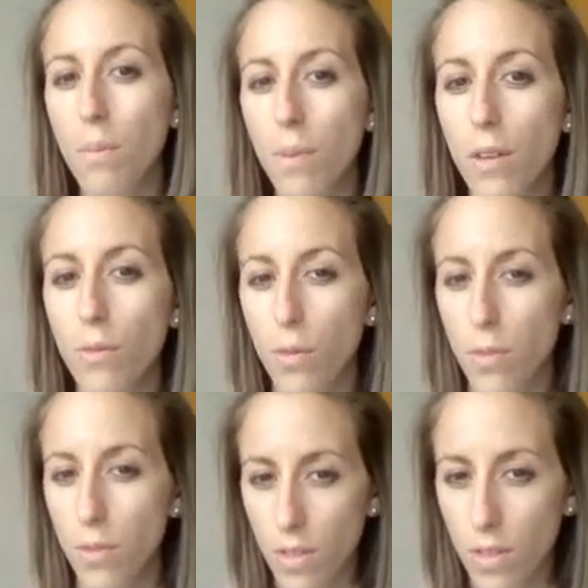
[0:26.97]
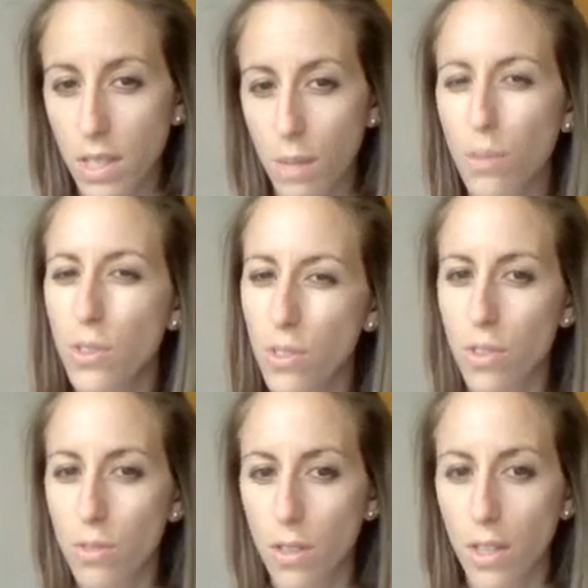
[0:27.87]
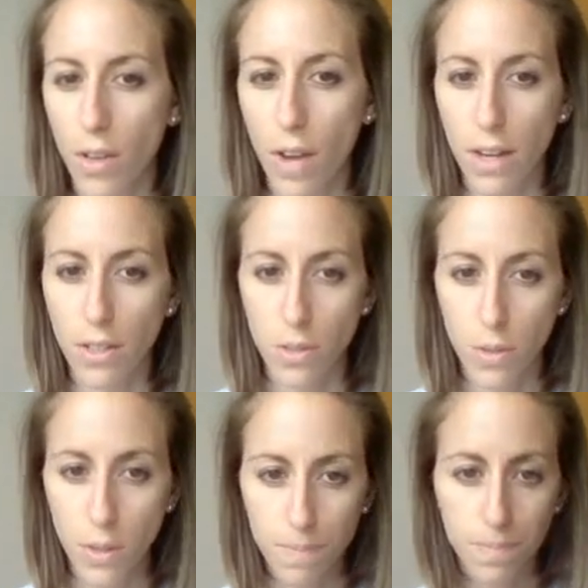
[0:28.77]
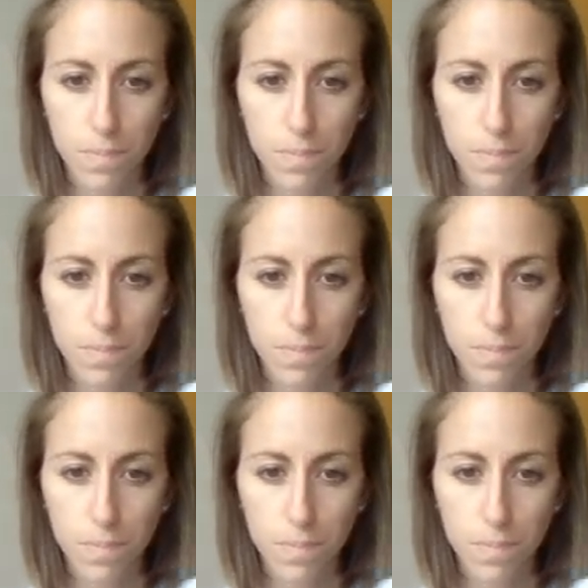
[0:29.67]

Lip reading: but for future examples you should really know how to do it.